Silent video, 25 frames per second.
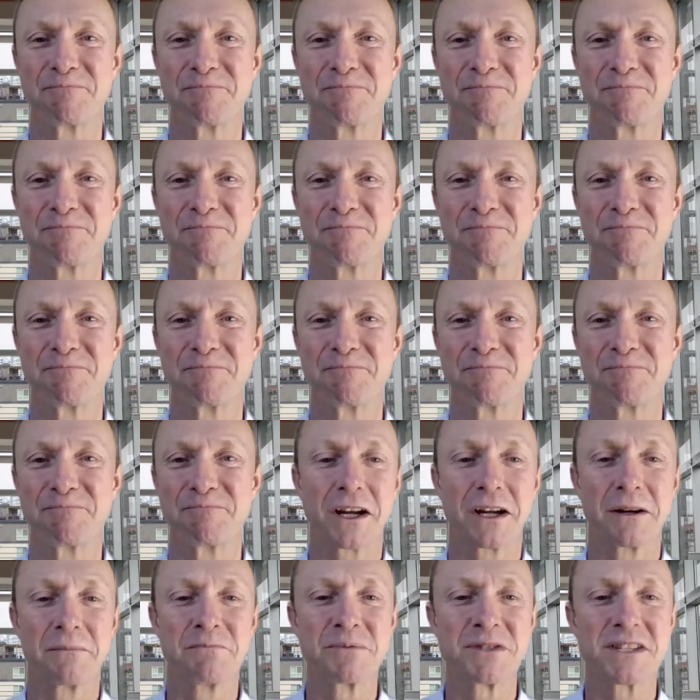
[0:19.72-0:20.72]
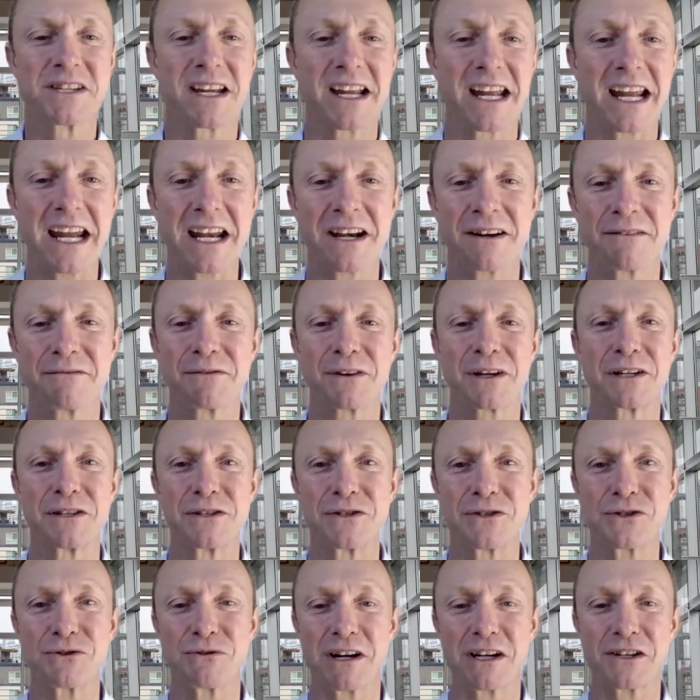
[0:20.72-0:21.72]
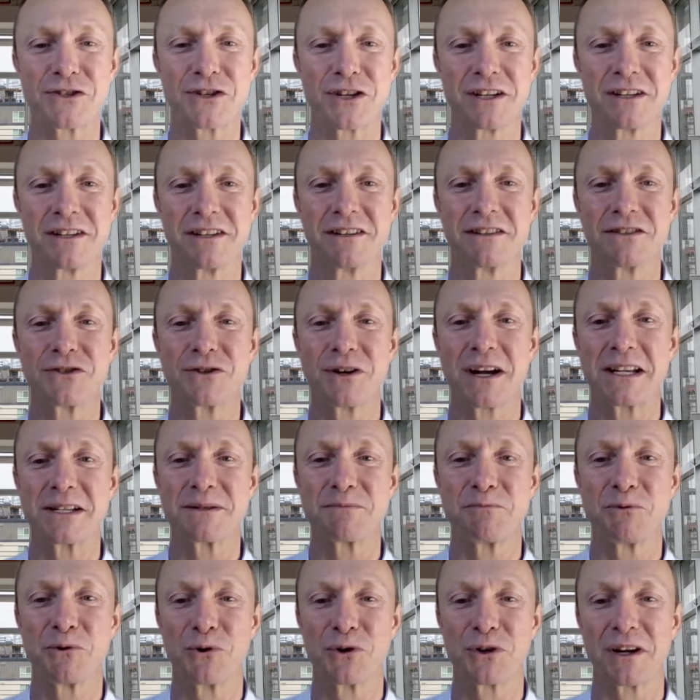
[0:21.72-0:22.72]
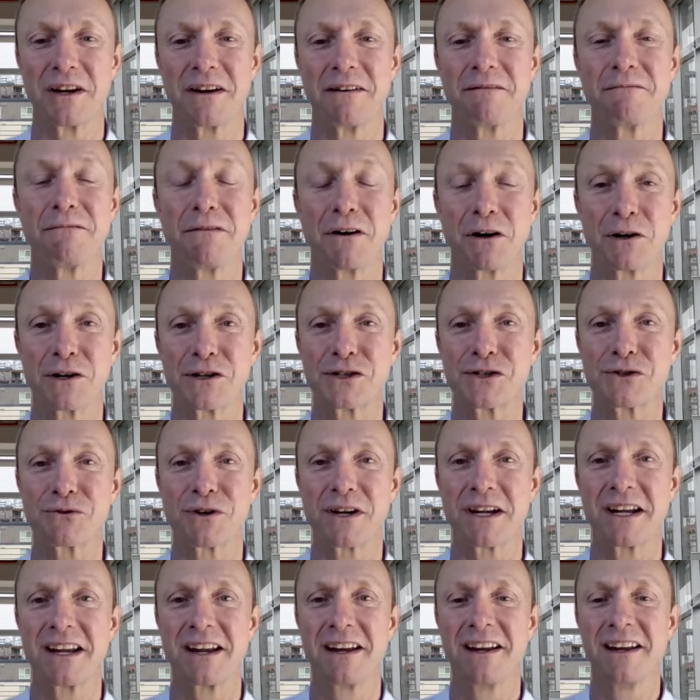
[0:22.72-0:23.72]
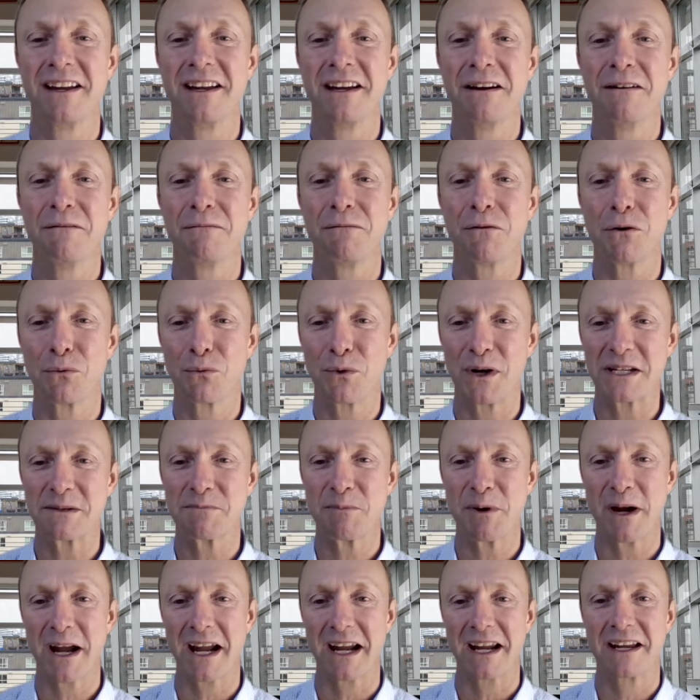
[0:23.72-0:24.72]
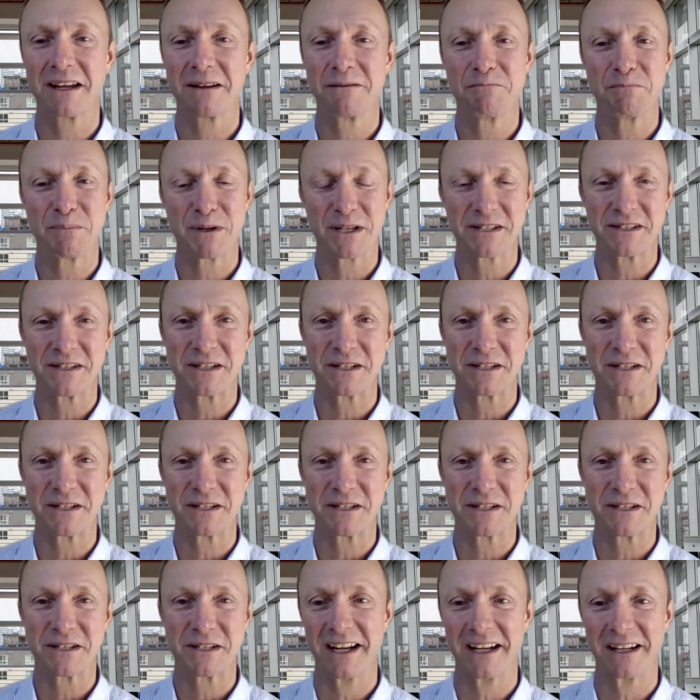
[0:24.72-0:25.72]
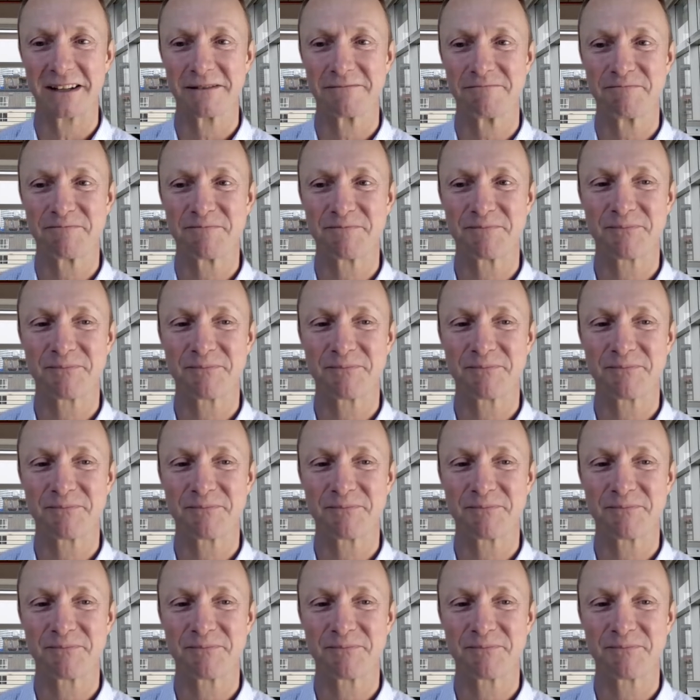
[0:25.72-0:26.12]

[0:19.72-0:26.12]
I'm Warrick Gibbs, Head of Construction, Transport and Forestry for Westpac Business Banking.